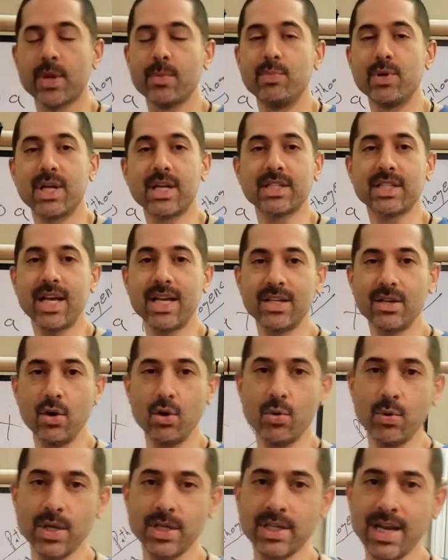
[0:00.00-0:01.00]
because I
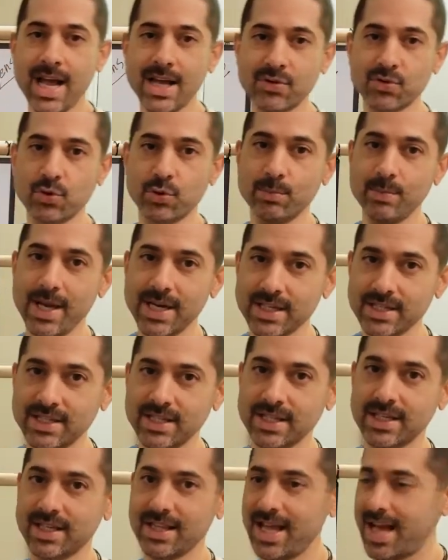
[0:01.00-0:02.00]
know in natural
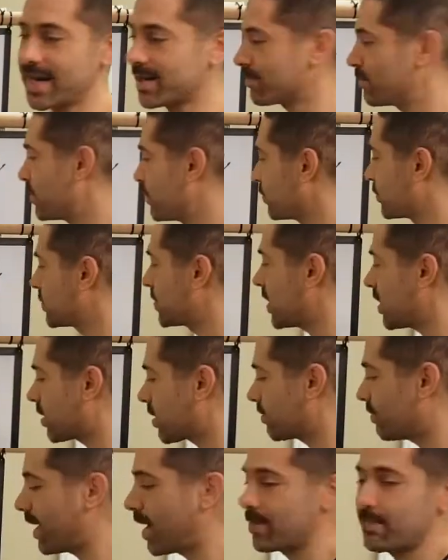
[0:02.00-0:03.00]
medicine, a lot of people talk
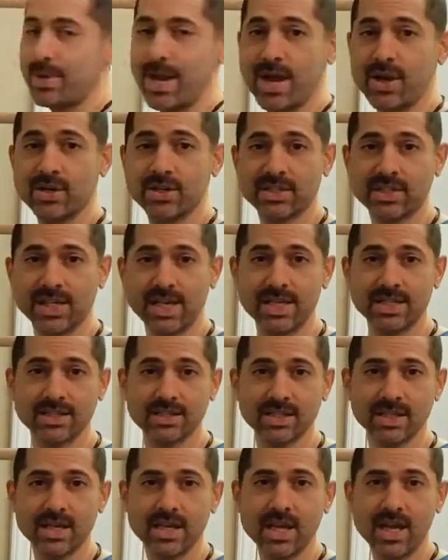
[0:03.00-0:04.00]
about
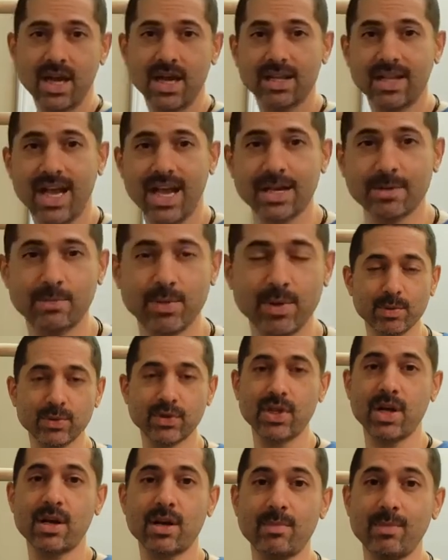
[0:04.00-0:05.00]
parasites. A lot of
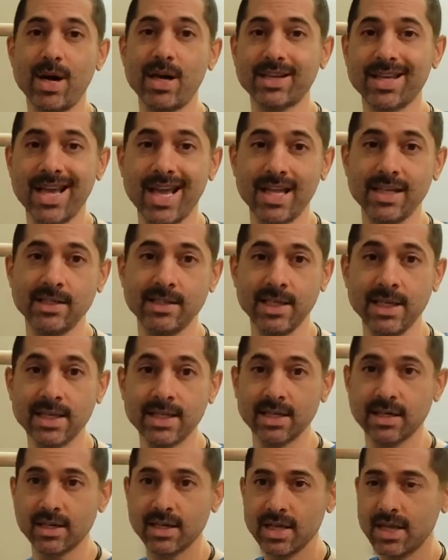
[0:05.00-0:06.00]
talk about
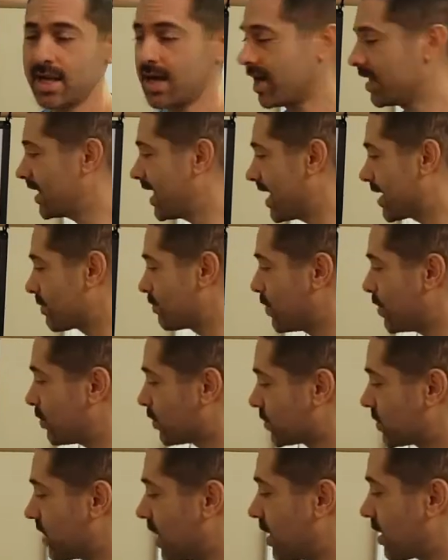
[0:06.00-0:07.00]
candida. A lot of
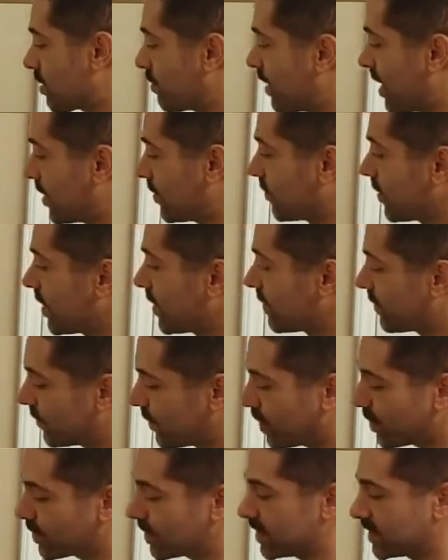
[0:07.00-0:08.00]
people talk about
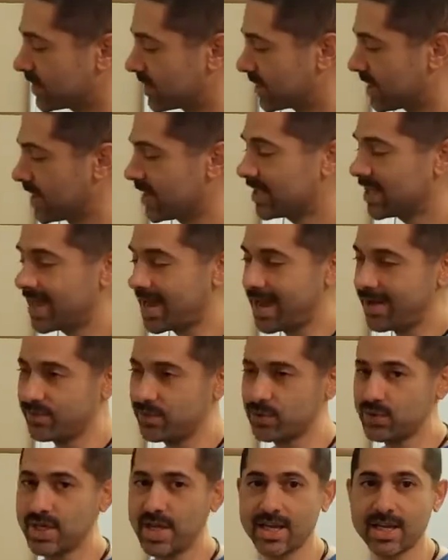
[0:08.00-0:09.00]
fungus. They have
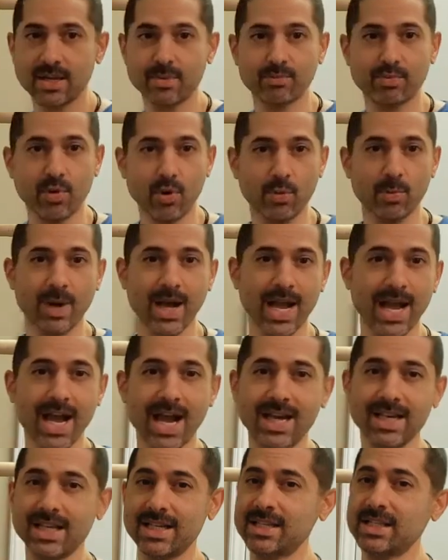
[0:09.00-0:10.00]
you taking
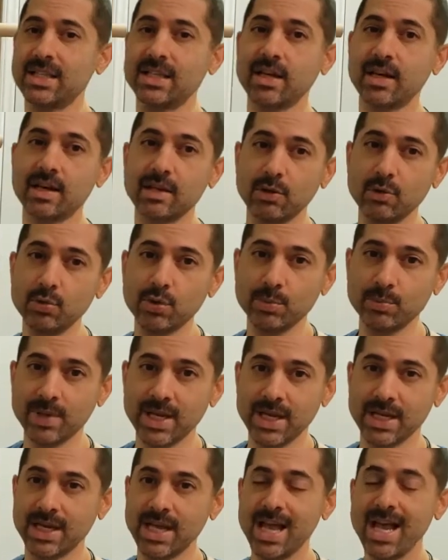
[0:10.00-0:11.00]
probiotics and
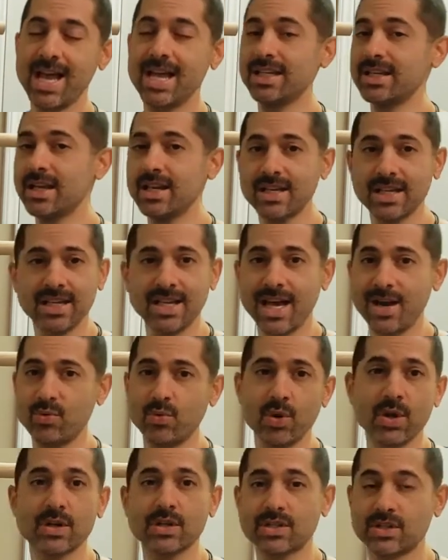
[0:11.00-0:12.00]
glutamine, and none of that
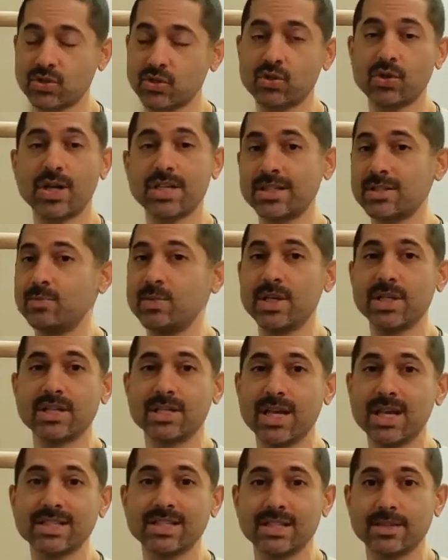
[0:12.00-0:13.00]
works. Trust me, it
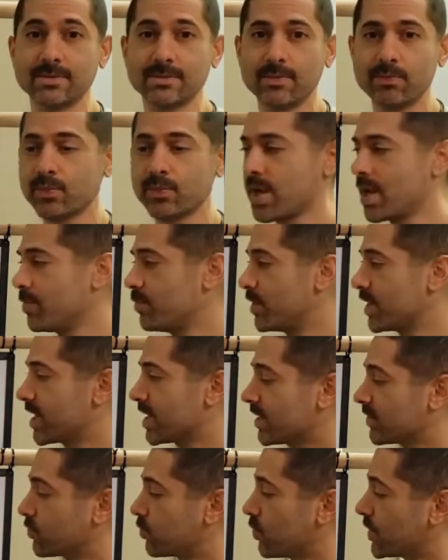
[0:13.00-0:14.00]
doesn't.
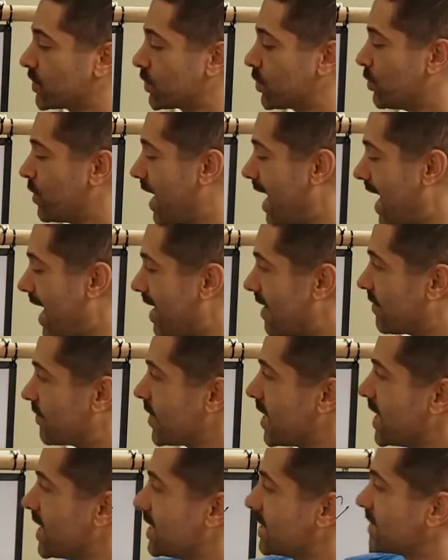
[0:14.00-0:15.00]
Because what you have
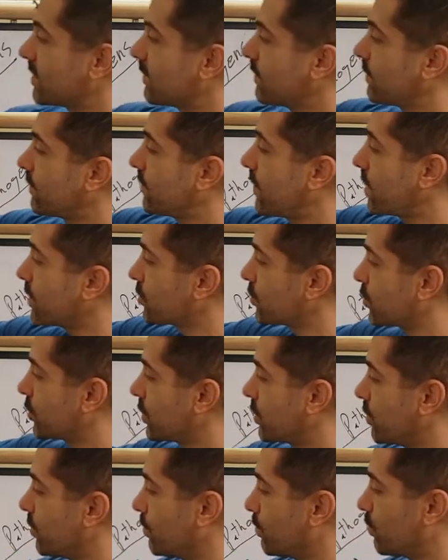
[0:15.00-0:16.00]
is a
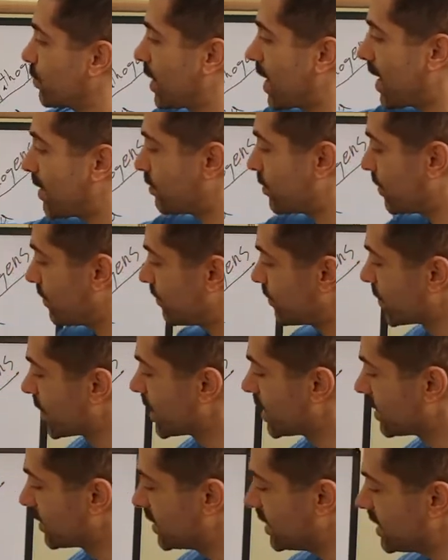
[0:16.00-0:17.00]
functional problem.
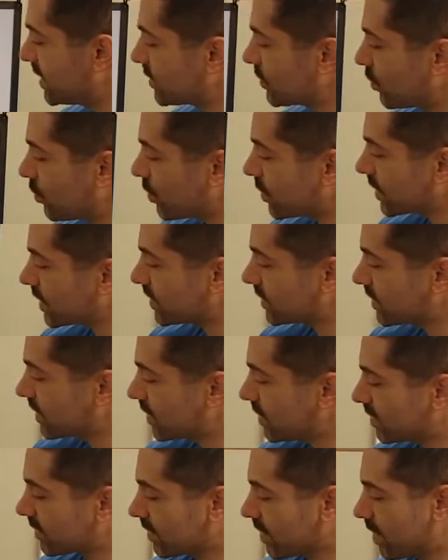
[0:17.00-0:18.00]
These organs
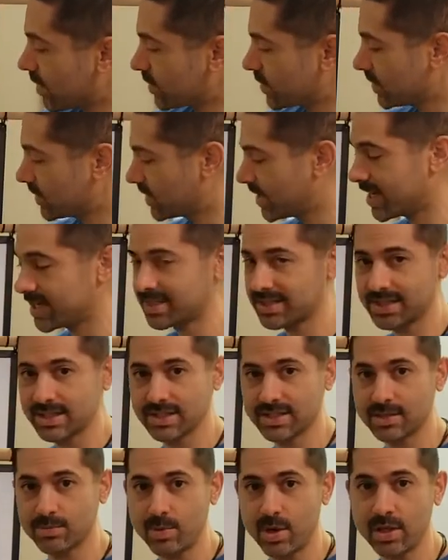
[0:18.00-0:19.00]
here, large intestine,
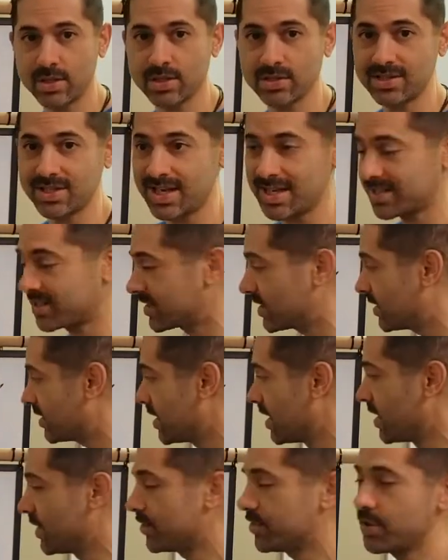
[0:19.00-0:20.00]
small intestine,
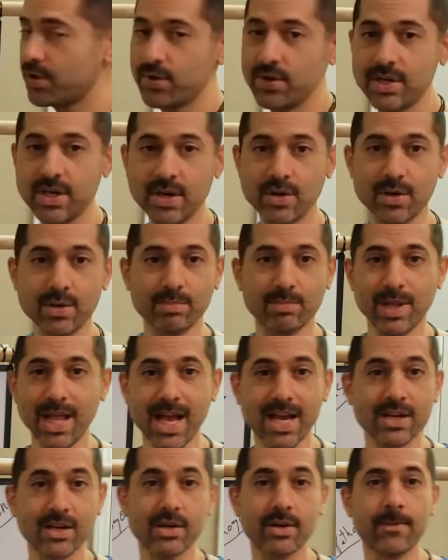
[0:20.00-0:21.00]
urinary
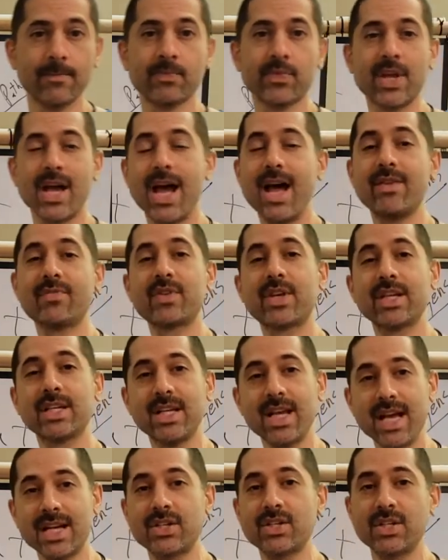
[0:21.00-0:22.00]
bladder, have
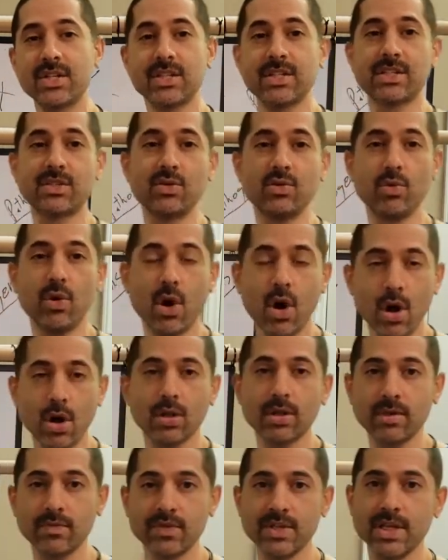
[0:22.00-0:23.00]
connections to
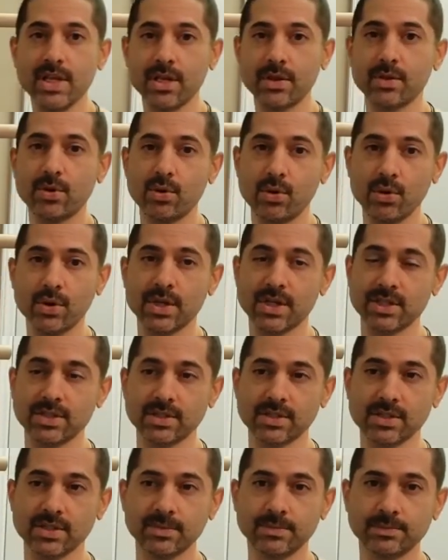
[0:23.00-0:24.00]
all of the other
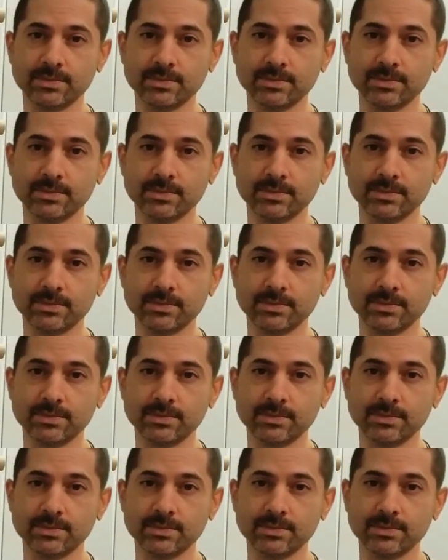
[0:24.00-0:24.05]
organs.